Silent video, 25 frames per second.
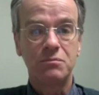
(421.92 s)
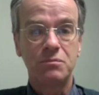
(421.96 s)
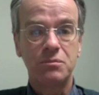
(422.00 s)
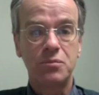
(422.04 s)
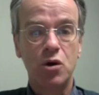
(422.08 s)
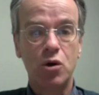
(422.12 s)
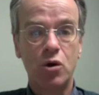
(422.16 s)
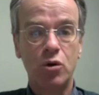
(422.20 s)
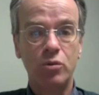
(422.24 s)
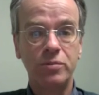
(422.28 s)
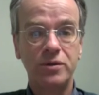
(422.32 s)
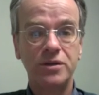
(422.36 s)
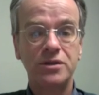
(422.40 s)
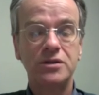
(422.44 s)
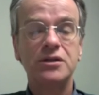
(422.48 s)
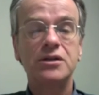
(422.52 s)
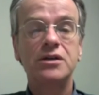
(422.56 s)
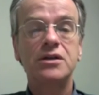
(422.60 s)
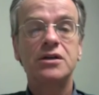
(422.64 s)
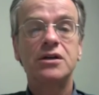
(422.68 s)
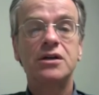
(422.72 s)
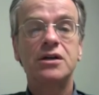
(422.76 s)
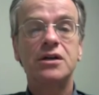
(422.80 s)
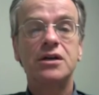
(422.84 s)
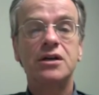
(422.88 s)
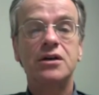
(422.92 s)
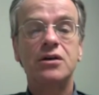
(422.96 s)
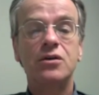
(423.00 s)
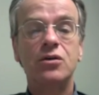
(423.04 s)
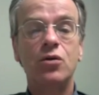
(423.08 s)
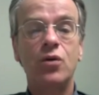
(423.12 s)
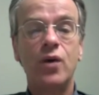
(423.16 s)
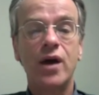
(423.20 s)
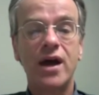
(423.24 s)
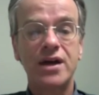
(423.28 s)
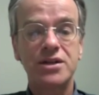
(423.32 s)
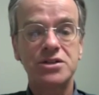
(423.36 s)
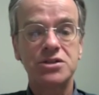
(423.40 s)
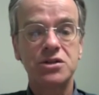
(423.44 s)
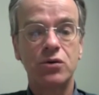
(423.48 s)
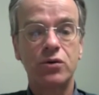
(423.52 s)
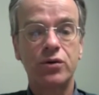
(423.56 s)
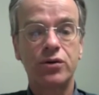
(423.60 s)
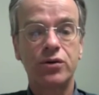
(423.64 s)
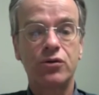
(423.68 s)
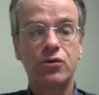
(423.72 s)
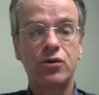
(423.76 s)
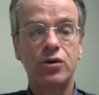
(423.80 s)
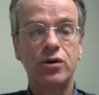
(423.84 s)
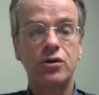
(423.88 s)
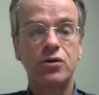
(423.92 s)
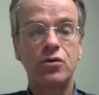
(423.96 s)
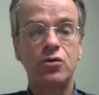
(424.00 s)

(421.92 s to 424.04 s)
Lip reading: Pope, who has no authority,